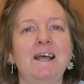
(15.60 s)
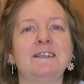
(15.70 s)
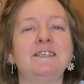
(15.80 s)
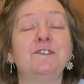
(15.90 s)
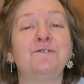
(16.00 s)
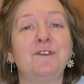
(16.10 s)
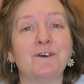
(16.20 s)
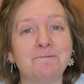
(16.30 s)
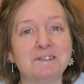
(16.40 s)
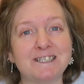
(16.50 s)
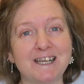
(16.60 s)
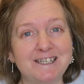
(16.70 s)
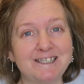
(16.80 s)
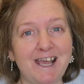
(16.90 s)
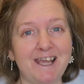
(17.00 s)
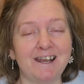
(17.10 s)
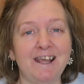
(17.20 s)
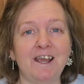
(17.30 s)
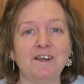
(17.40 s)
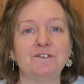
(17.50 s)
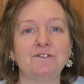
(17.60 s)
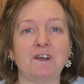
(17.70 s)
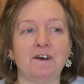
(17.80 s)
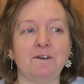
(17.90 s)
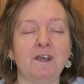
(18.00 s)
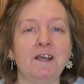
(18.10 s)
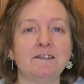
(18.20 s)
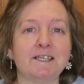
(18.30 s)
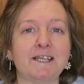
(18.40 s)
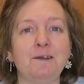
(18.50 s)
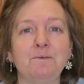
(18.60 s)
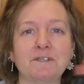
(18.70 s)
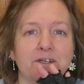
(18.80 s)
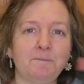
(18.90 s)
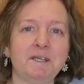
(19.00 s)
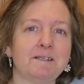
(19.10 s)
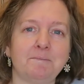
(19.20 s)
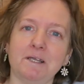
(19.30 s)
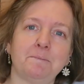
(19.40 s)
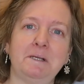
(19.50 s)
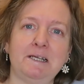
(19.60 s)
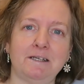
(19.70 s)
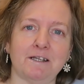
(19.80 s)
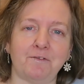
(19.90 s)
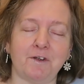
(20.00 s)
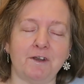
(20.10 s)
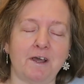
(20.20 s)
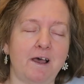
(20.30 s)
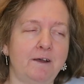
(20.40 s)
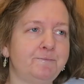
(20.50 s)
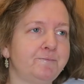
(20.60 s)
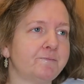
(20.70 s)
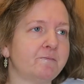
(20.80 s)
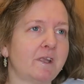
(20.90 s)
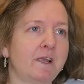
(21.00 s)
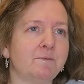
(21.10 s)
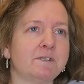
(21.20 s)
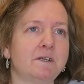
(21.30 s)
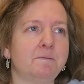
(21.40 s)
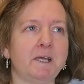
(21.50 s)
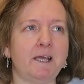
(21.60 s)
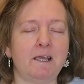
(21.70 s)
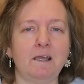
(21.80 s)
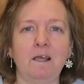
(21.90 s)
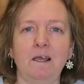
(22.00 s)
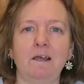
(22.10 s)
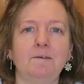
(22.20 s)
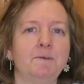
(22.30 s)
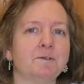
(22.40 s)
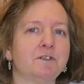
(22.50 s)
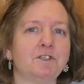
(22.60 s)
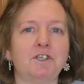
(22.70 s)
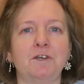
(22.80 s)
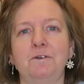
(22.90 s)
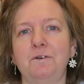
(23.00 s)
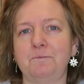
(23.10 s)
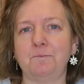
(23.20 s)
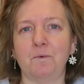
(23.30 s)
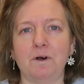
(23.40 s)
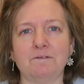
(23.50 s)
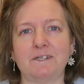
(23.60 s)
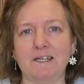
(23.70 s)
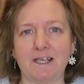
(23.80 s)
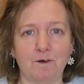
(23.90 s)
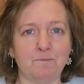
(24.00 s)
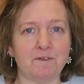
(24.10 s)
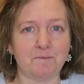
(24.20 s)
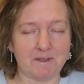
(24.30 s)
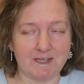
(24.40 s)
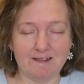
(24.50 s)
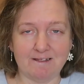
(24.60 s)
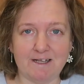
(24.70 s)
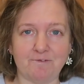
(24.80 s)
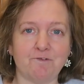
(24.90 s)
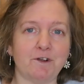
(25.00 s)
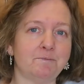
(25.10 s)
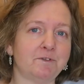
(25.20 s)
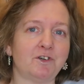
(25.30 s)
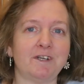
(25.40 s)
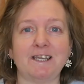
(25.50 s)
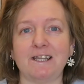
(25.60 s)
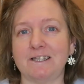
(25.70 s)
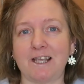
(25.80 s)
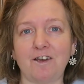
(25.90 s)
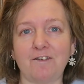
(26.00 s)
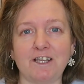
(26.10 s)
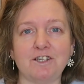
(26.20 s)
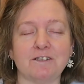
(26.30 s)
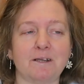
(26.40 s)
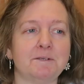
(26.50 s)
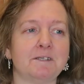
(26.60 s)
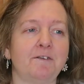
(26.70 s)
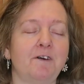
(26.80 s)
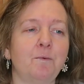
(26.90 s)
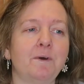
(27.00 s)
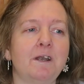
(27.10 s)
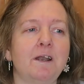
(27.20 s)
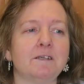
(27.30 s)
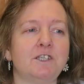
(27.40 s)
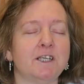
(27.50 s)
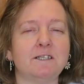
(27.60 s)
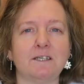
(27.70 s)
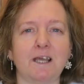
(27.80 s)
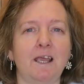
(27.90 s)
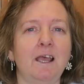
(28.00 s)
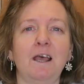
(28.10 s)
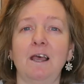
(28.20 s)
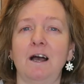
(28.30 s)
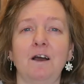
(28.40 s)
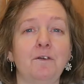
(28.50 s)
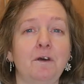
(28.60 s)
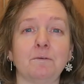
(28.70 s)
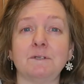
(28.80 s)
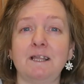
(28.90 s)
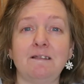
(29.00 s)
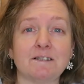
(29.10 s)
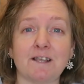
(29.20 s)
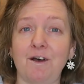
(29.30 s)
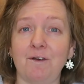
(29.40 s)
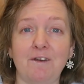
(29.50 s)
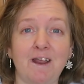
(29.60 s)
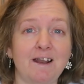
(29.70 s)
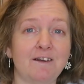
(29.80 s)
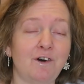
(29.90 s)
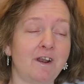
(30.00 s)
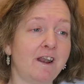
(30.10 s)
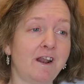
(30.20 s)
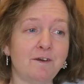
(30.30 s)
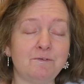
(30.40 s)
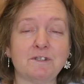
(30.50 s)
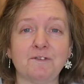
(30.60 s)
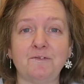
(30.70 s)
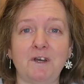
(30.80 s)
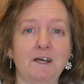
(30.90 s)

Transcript: and this is Vlogmas Day 10. So, today was going to be something completely different. I was going to show you what I was going to get on with in the living room, trying to get the decorations up and stuff. I went nuts yesterday. I don't know, I was in the zone and I've got loads of